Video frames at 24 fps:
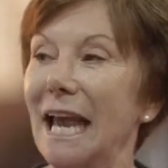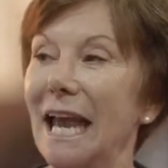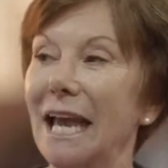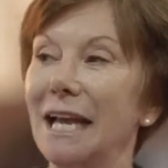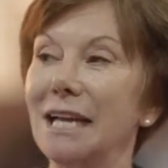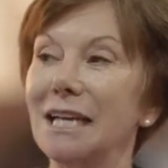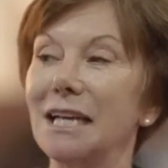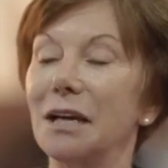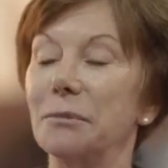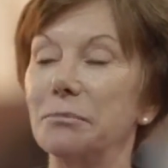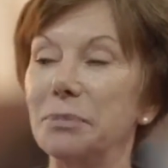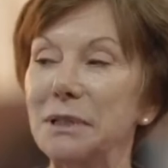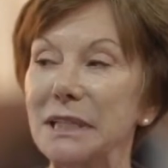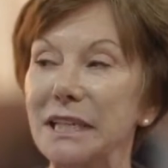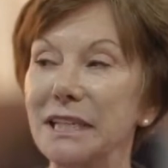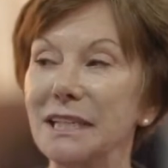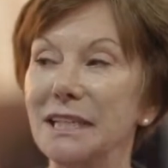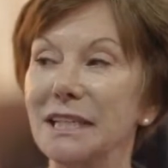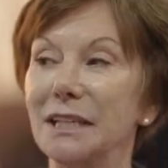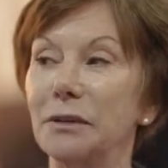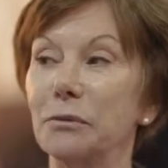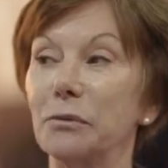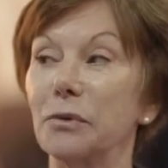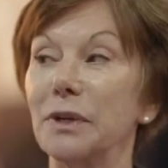and
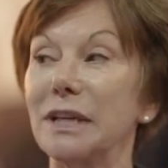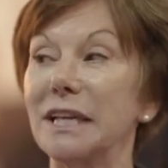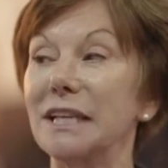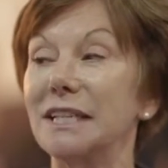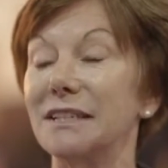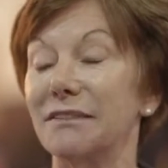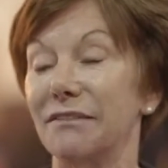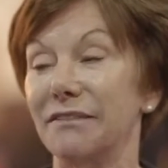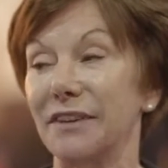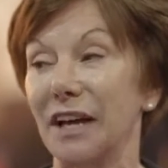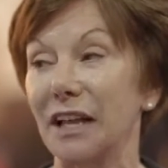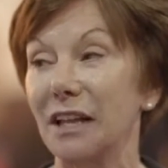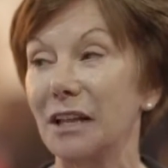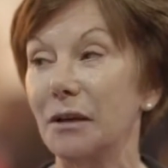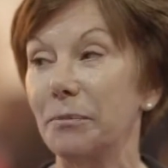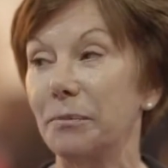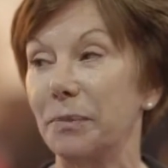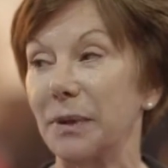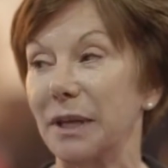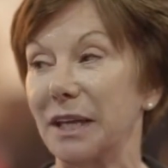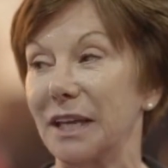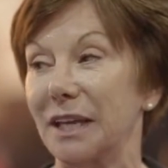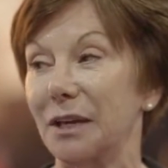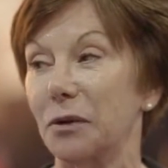completely
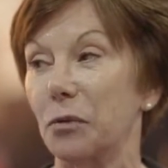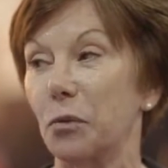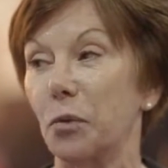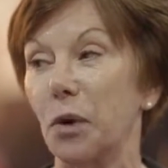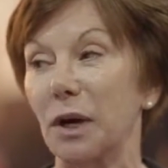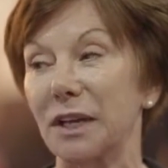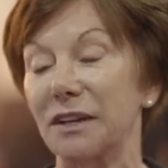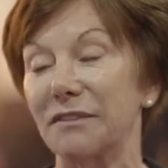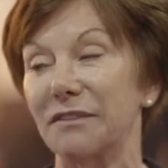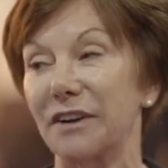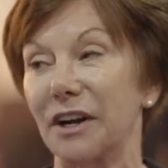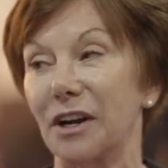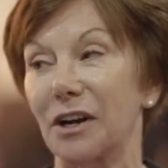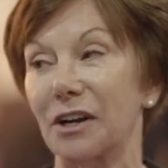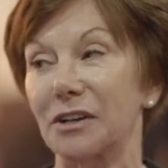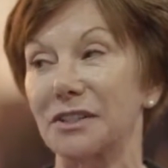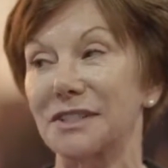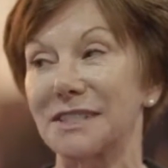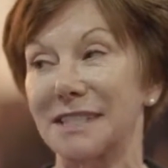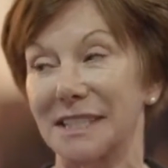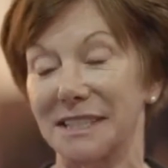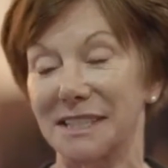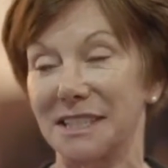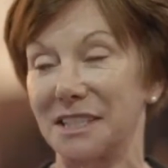redeveloping one of our
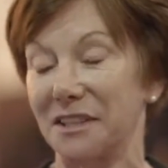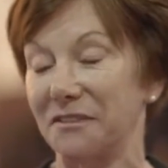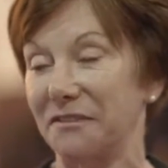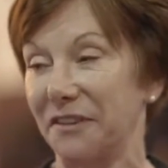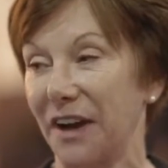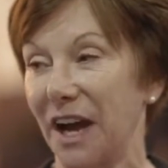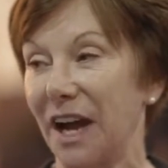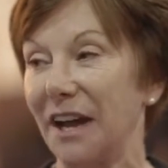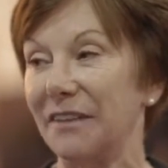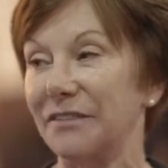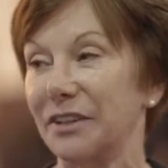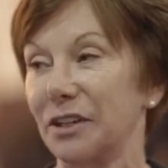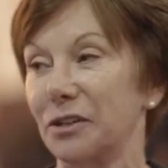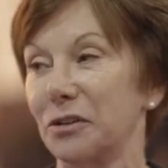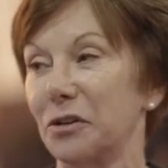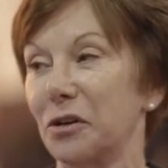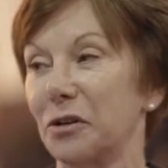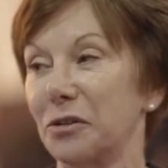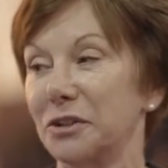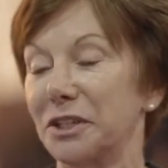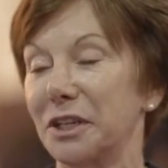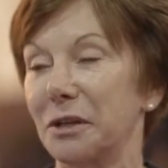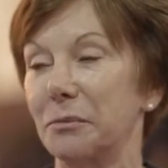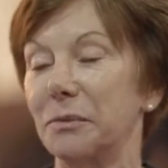
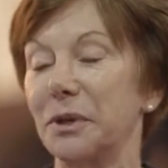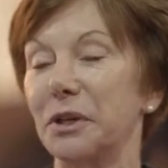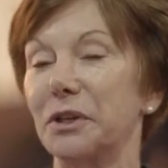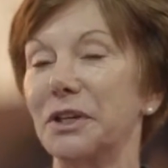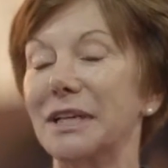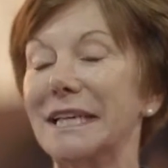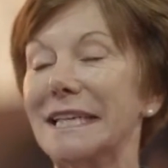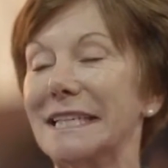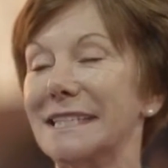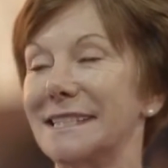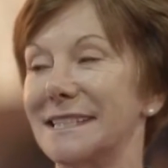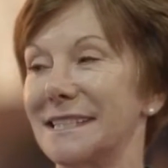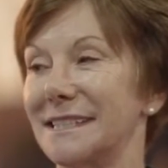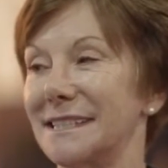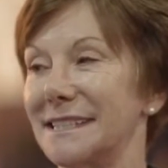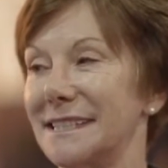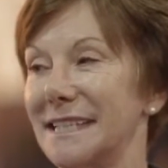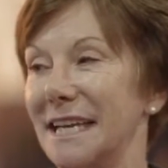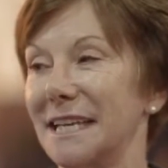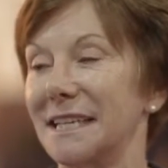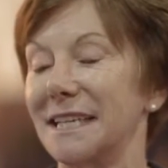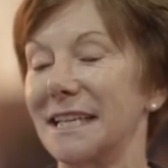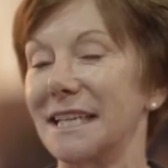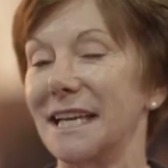65-year-old communities in
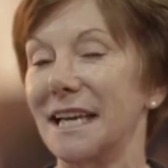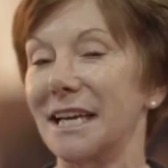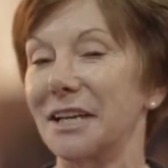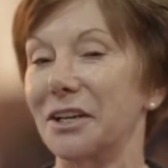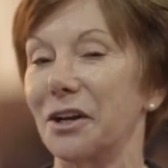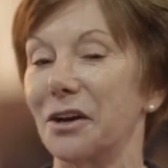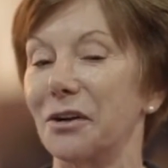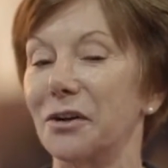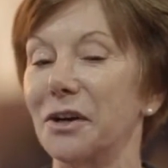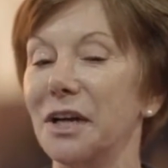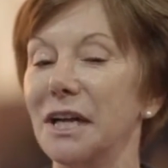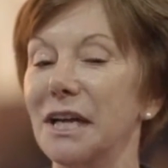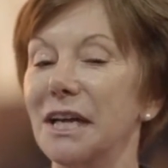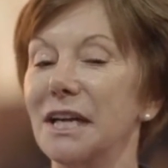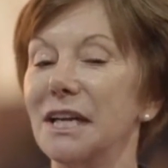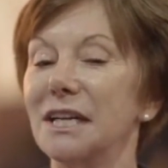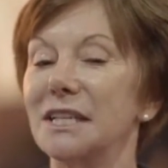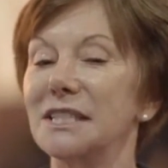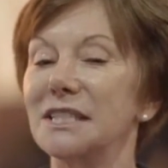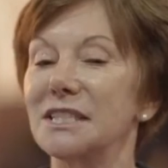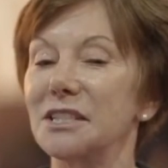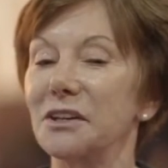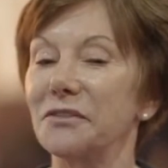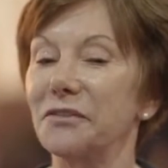San Diego.
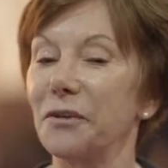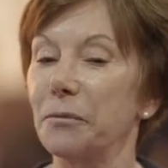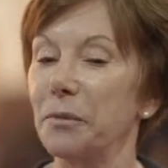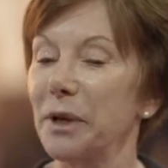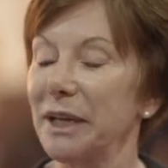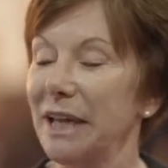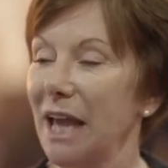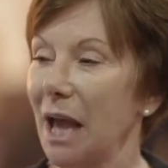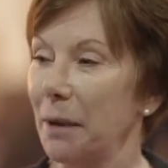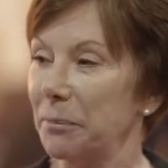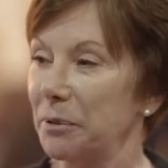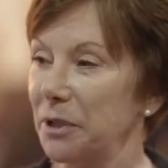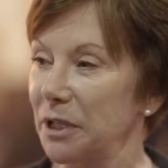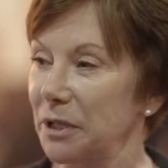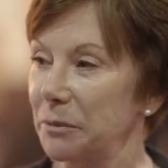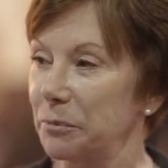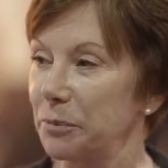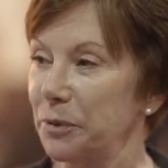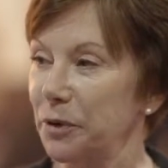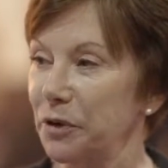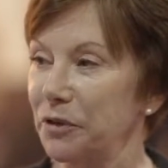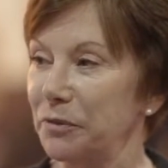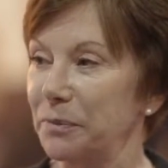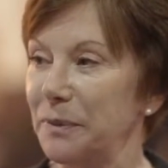So from a capital
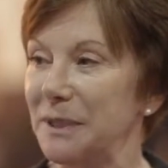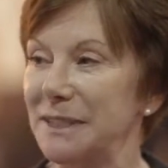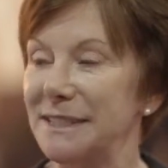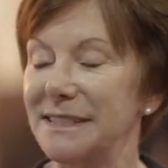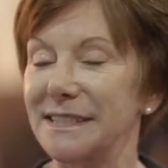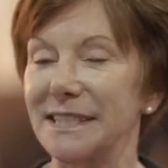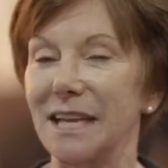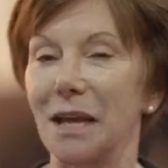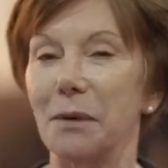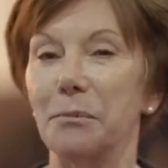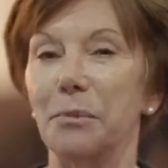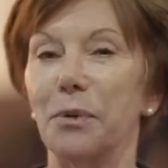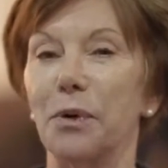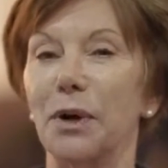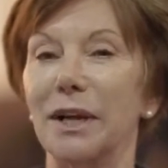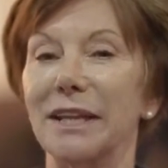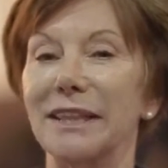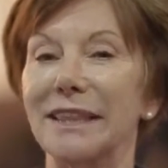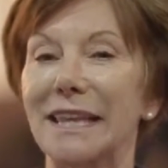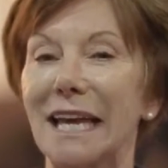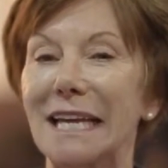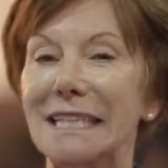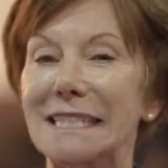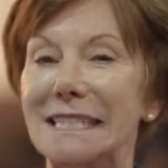improvement
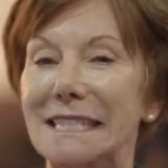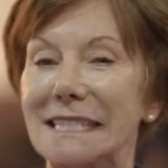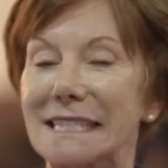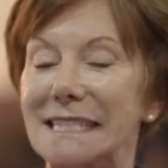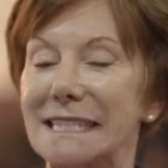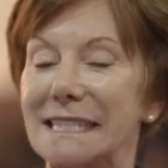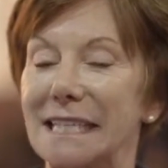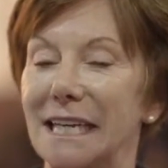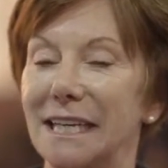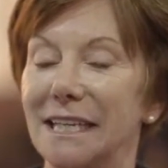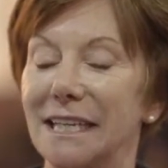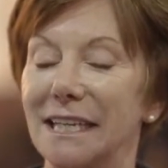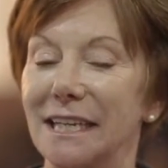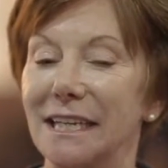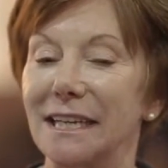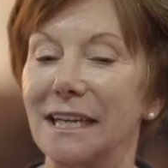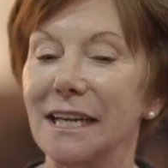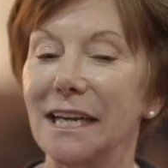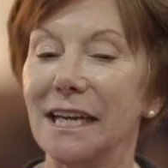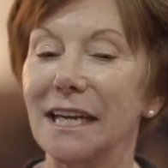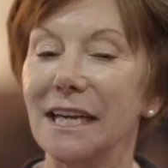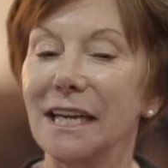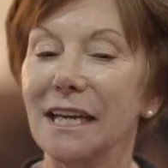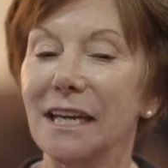standpoint, that's exciting.
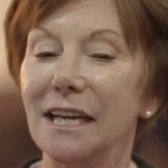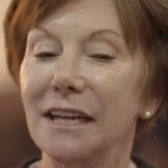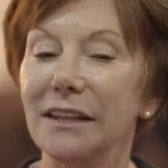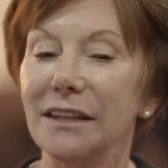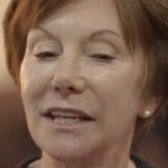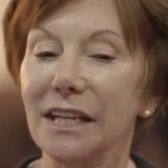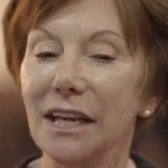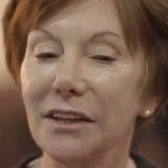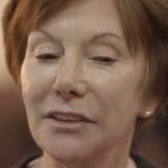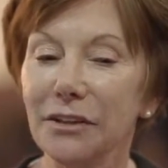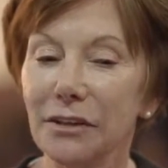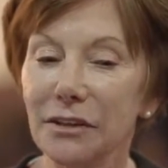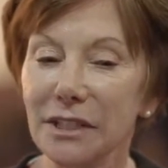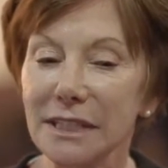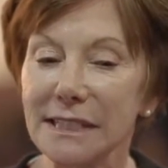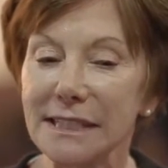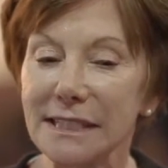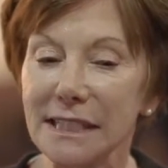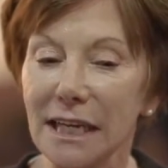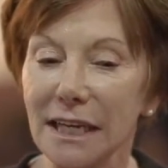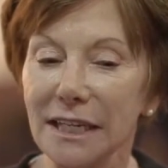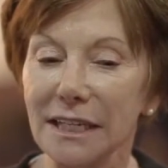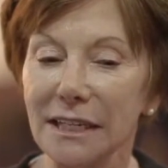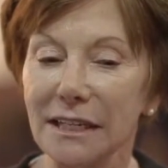The other
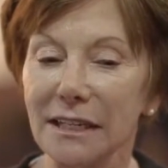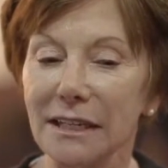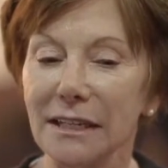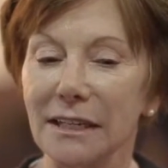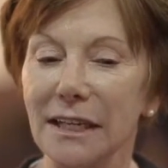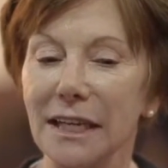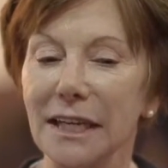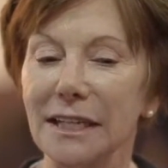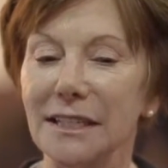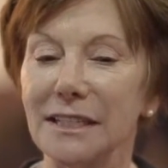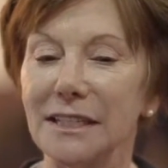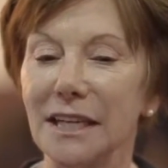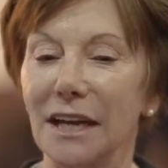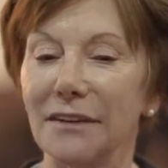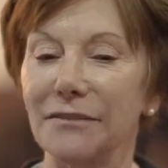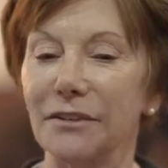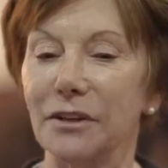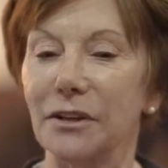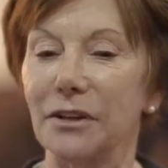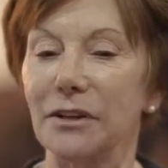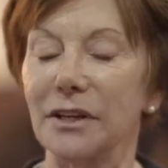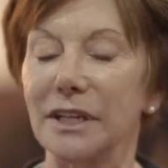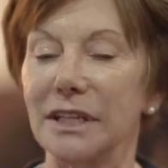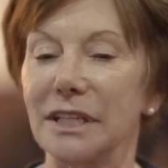exciting
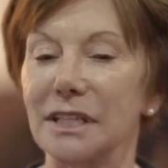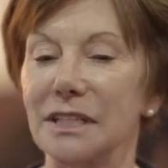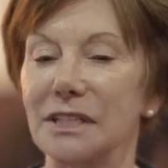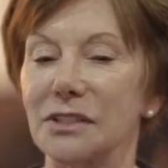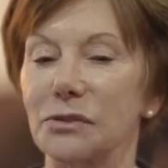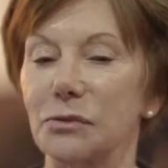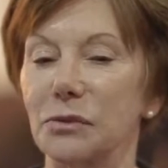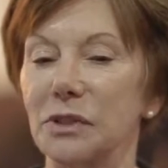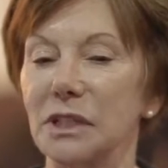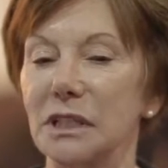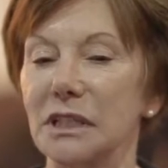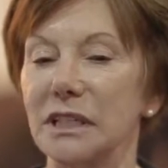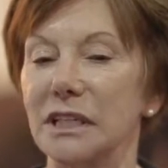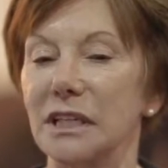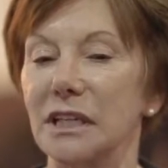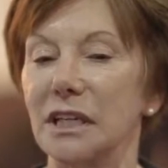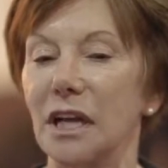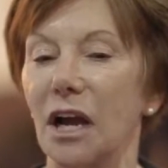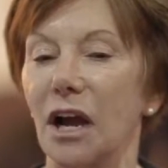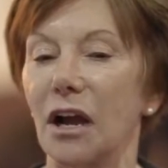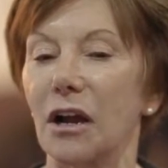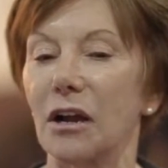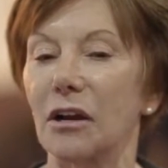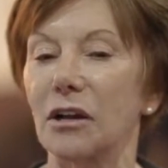endeavor is
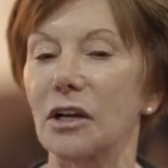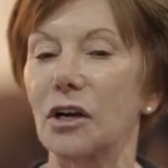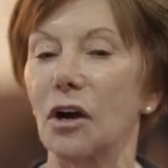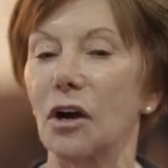really our